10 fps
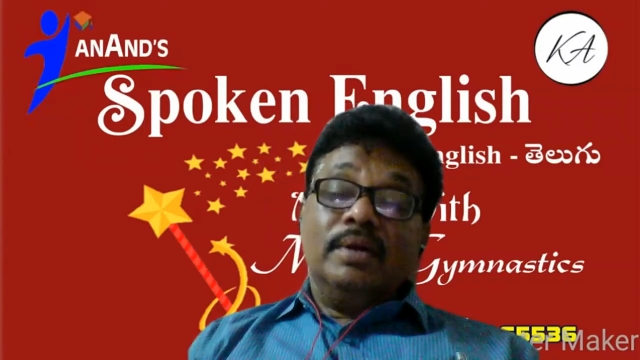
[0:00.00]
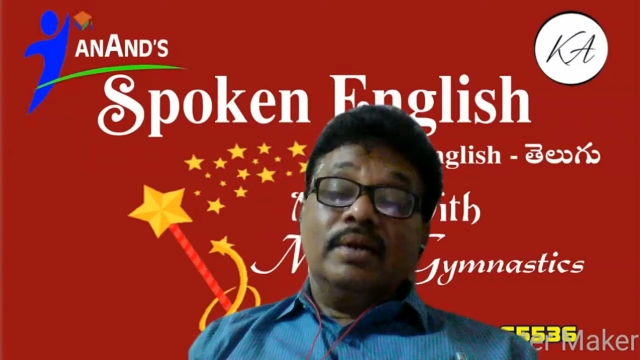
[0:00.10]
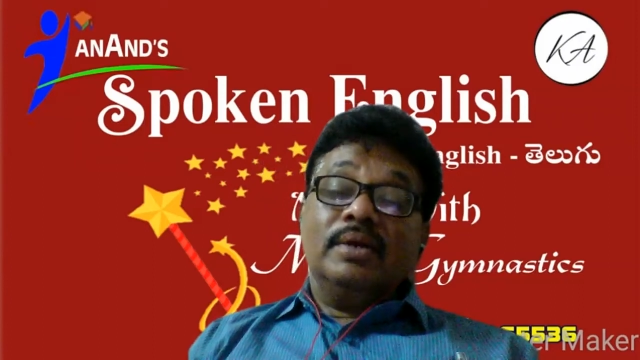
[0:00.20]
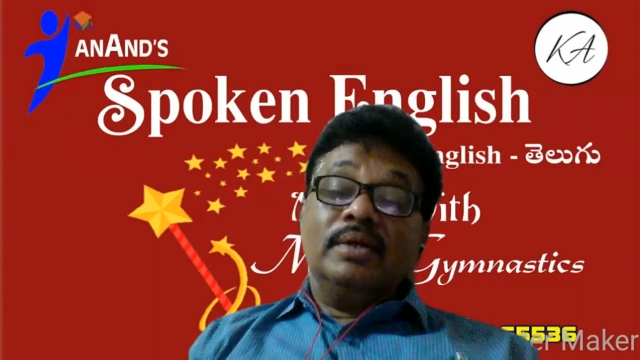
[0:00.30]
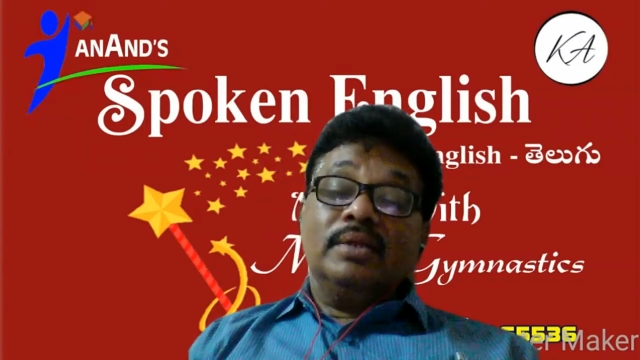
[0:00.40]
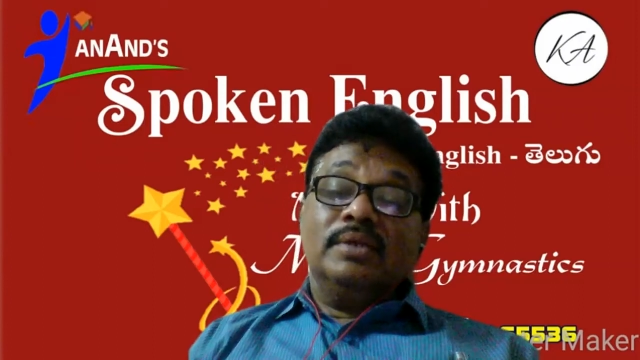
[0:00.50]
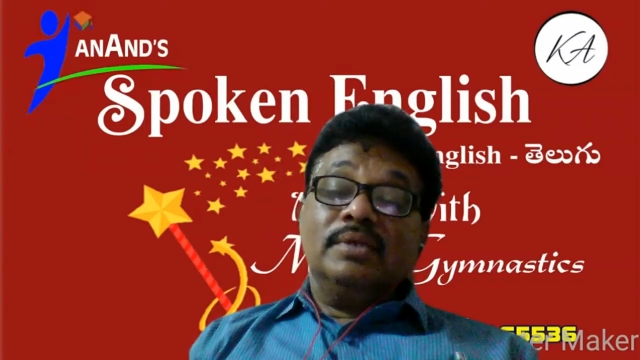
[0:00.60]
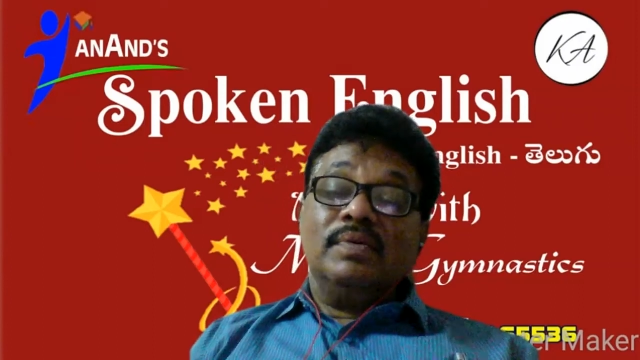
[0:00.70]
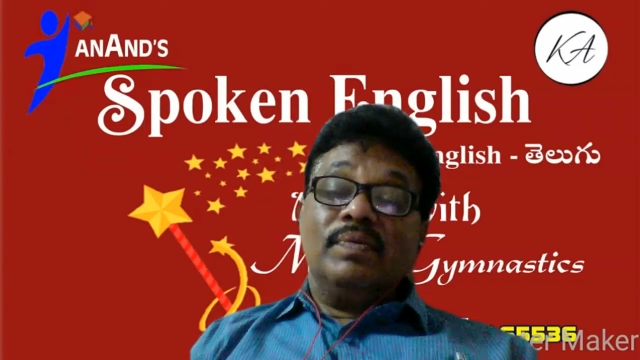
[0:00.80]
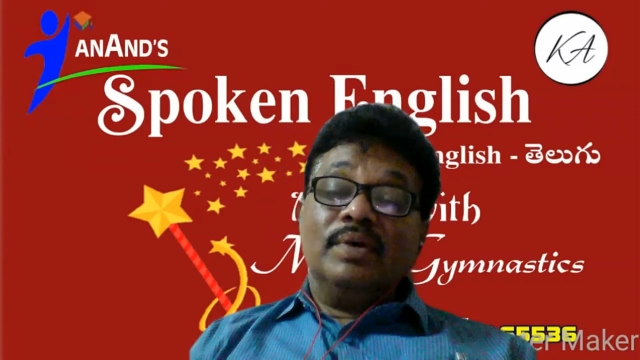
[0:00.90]
And this
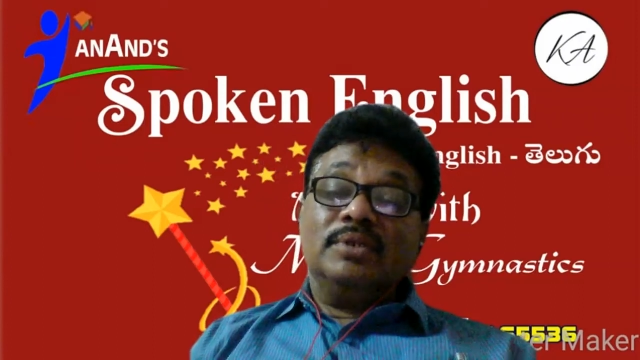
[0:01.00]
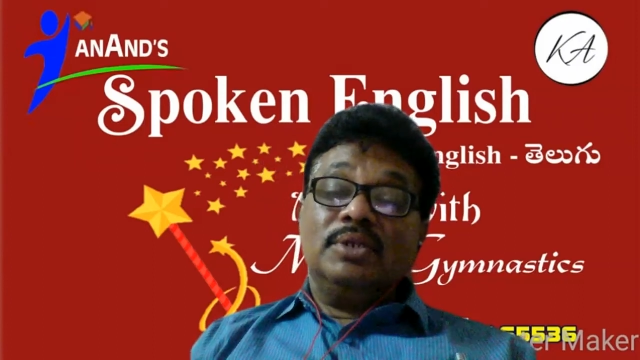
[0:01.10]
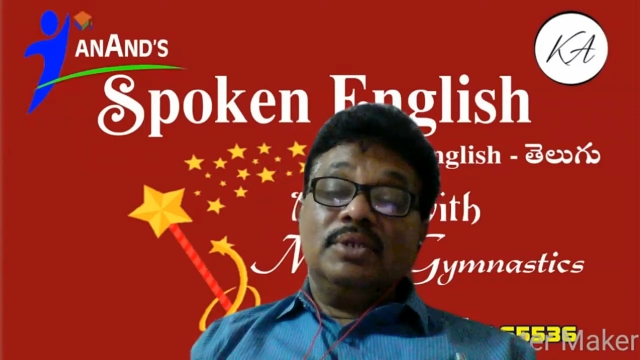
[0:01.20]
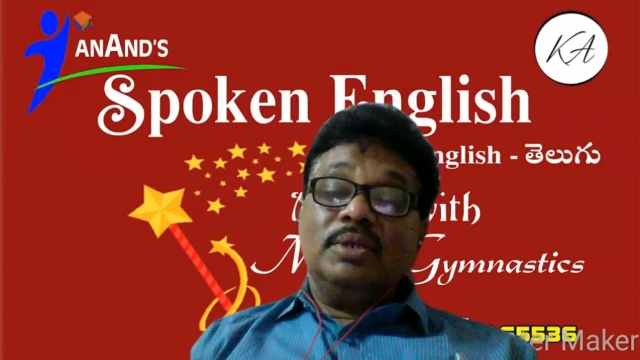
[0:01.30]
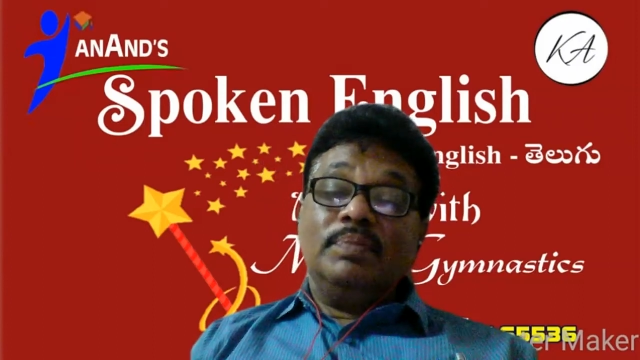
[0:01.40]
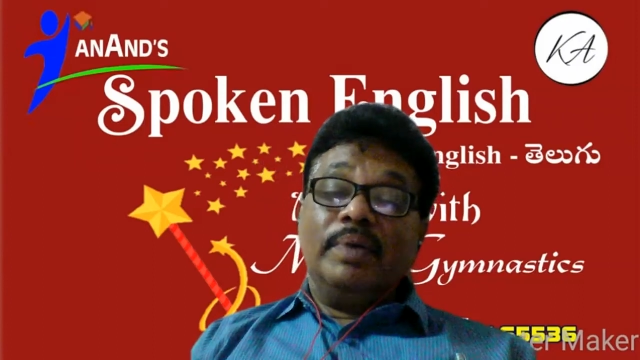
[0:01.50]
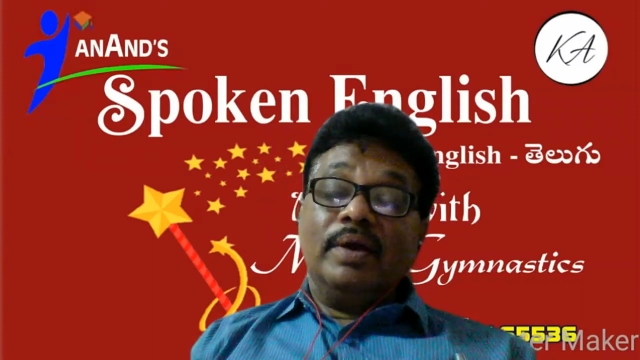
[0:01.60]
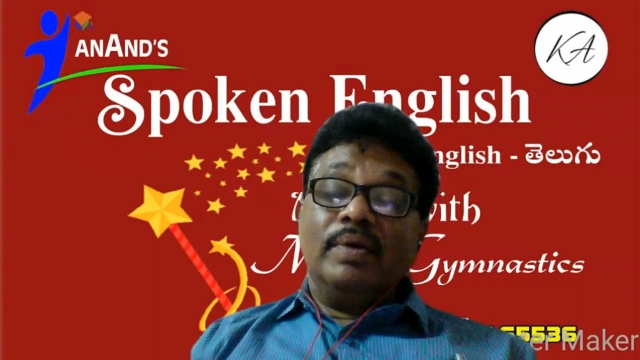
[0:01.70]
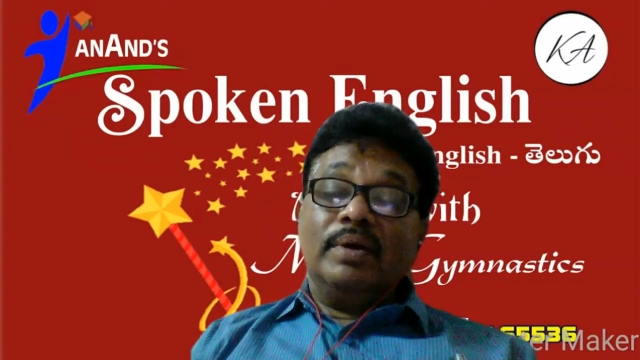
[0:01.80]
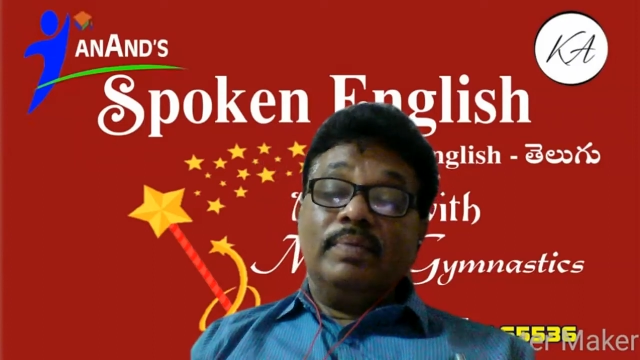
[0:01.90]
is the first tip I
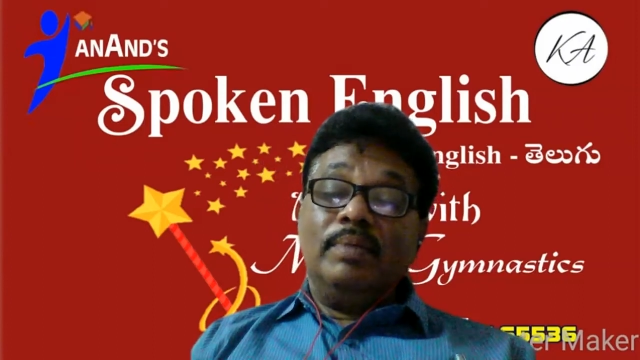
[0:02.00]
have given,